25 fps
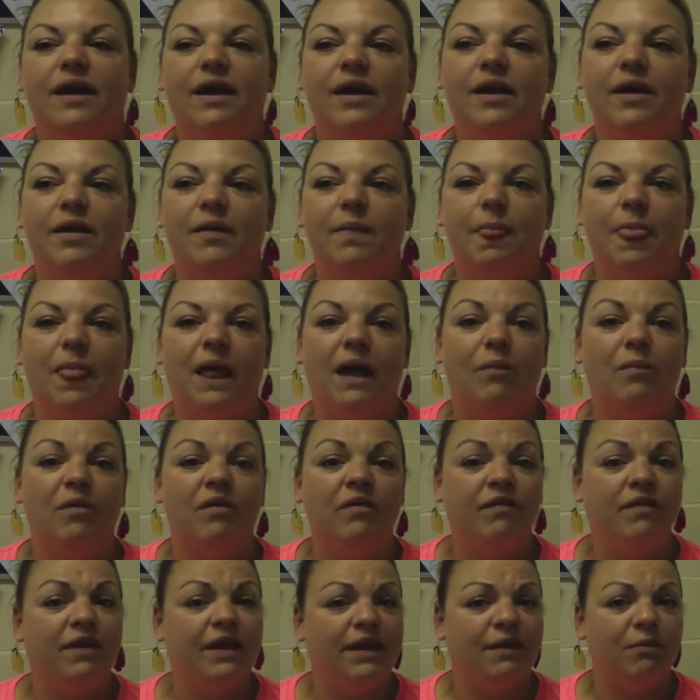Am
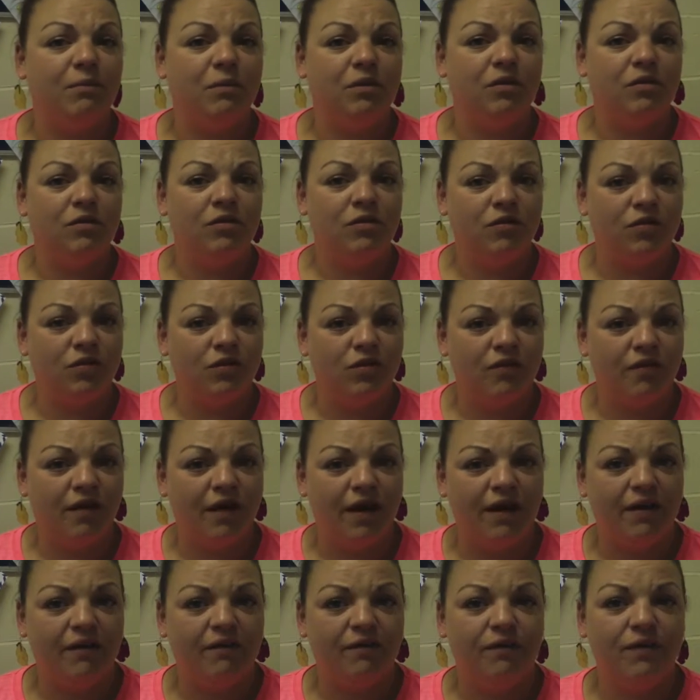I feeding my son the
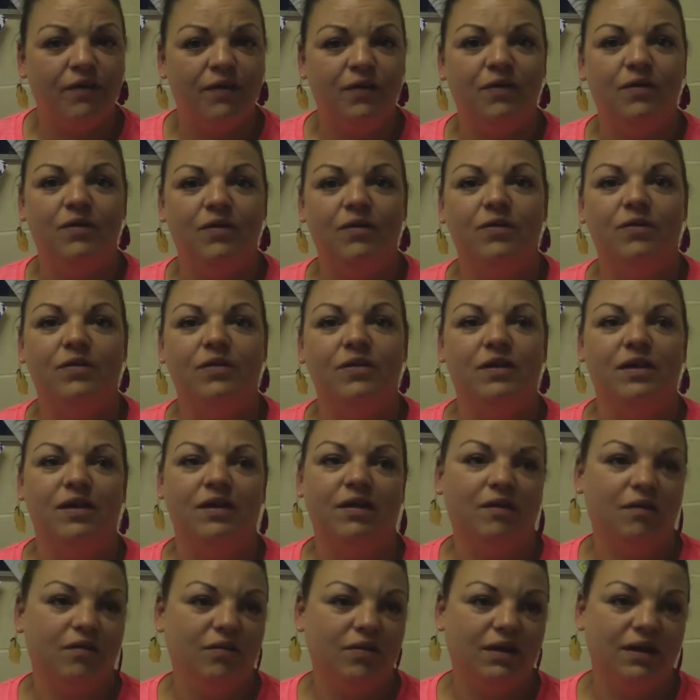right food?
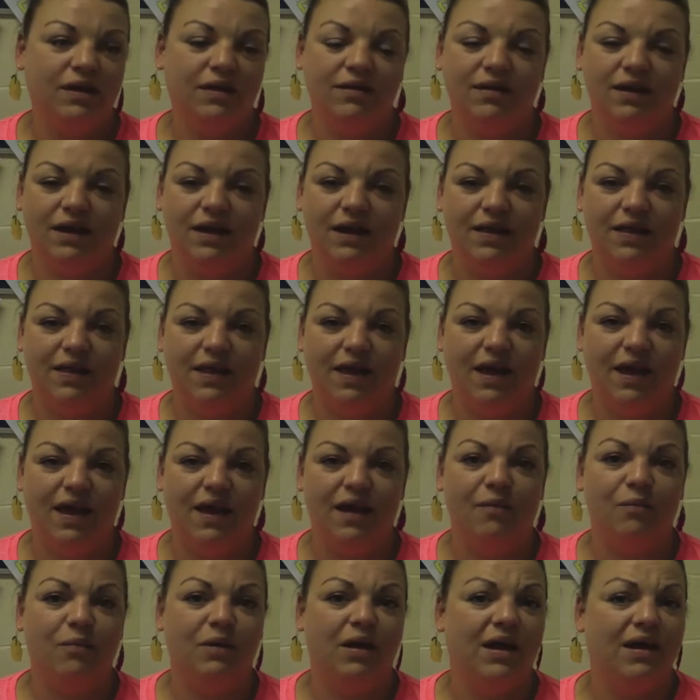You know, things like
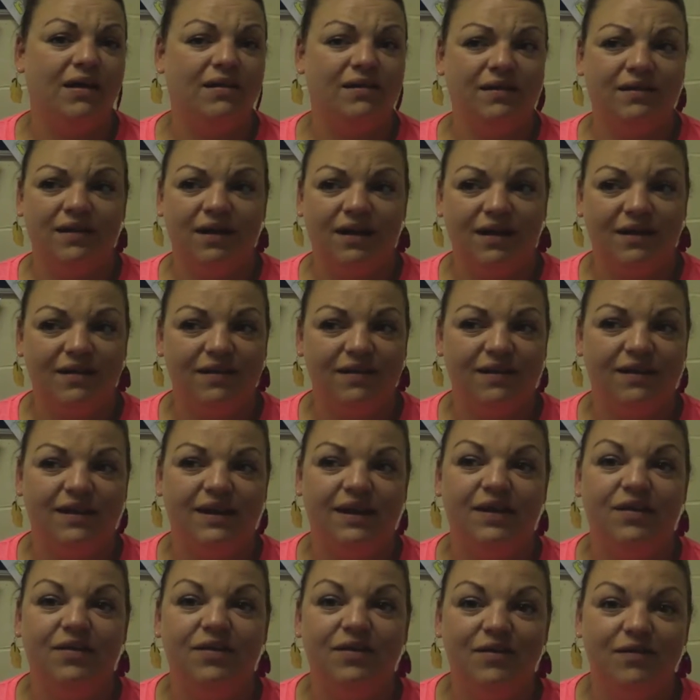that. Am I
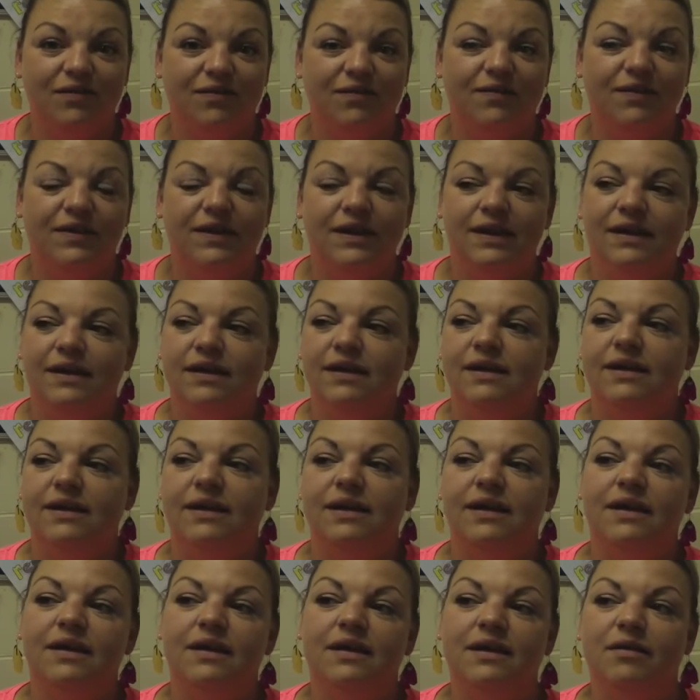exercising enough?
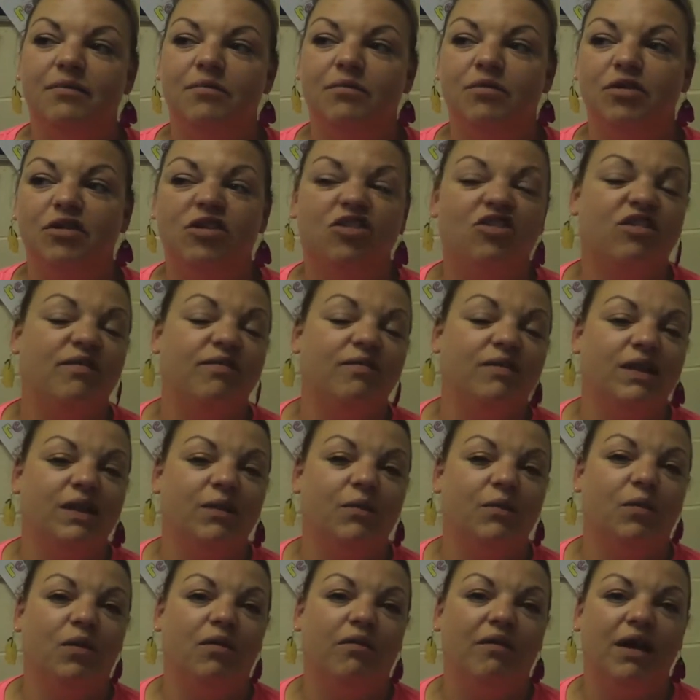So
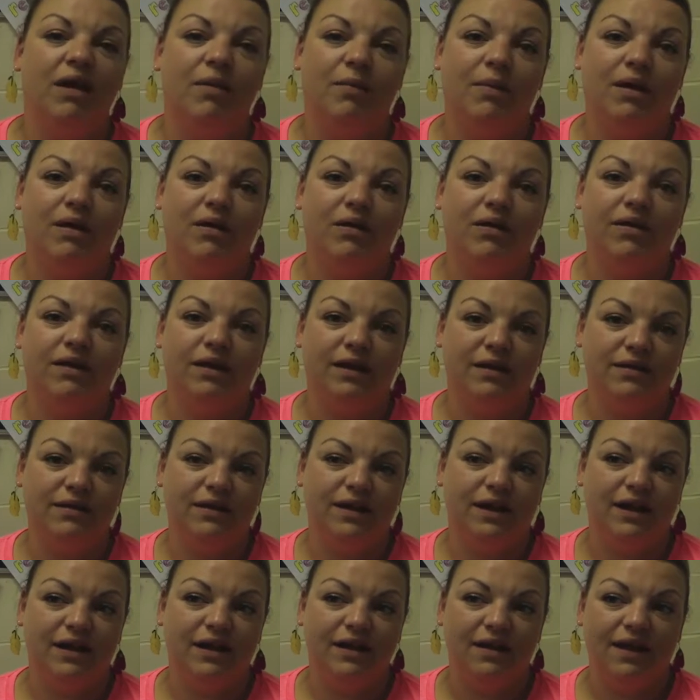generally worry about
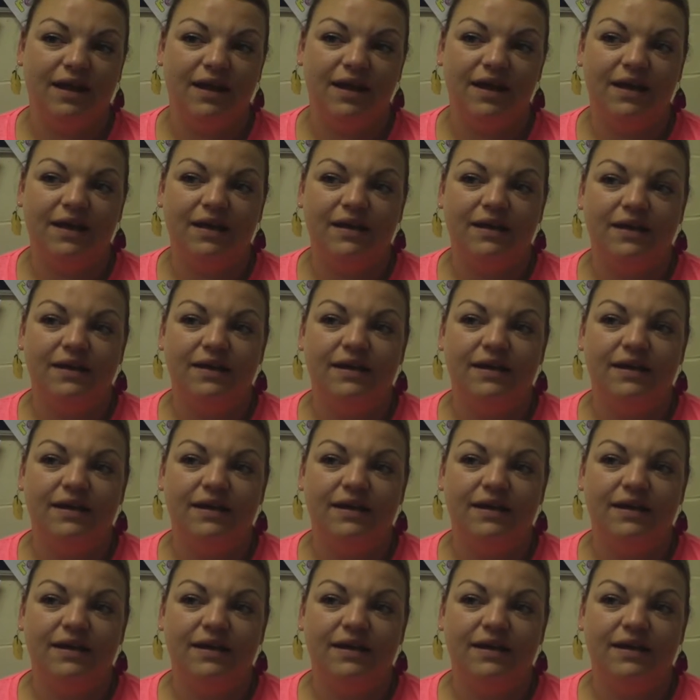things like that.